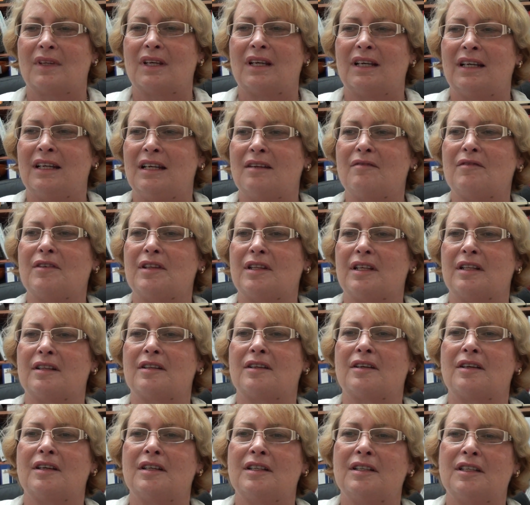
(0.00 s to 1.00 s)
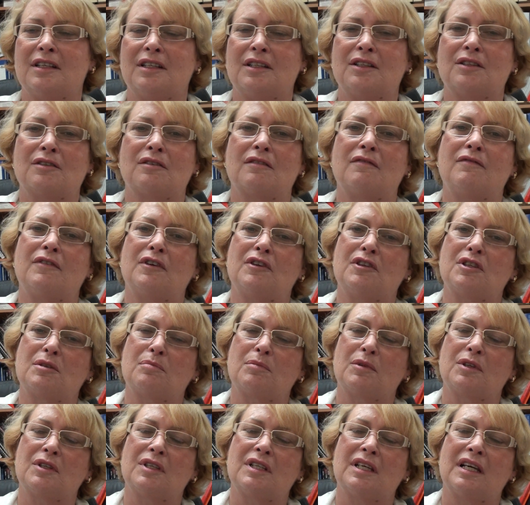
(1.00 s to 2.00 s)
in everything that I did, sort of very
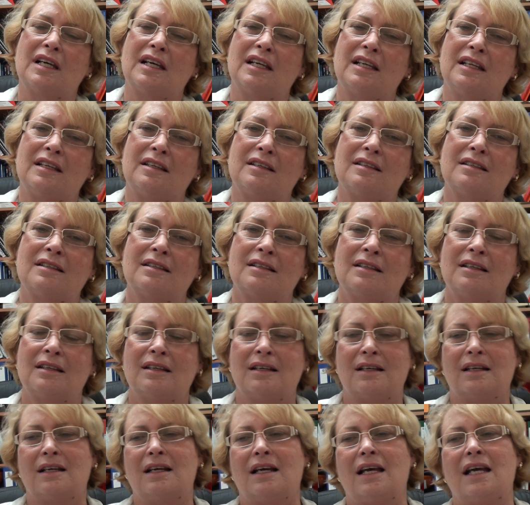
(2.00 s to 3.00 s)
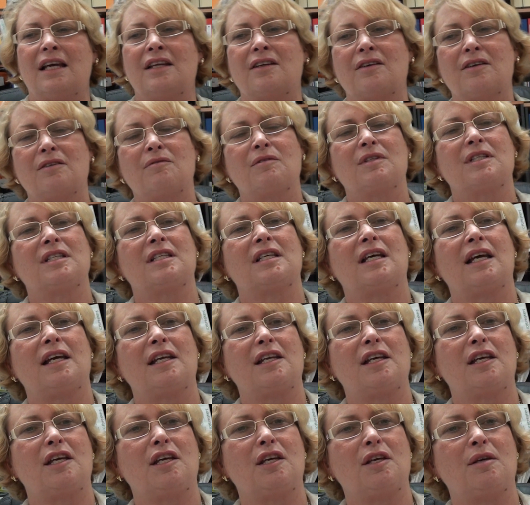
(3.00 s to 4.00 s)
spontaneous, and I would say
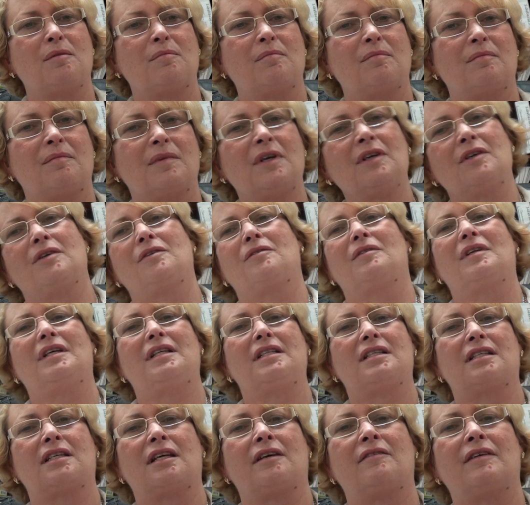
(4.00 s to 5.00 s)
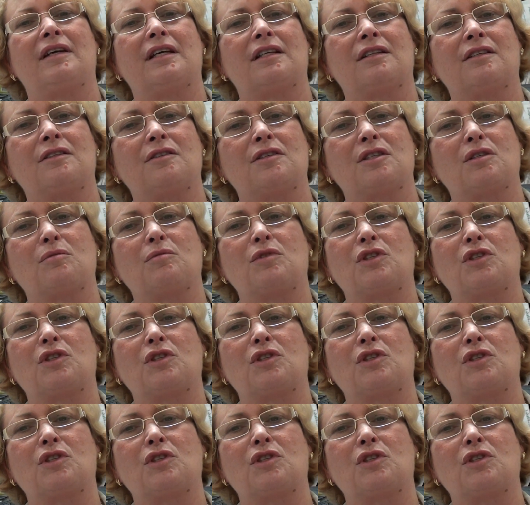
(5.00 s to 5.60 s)
to him, oh, let's go out and do some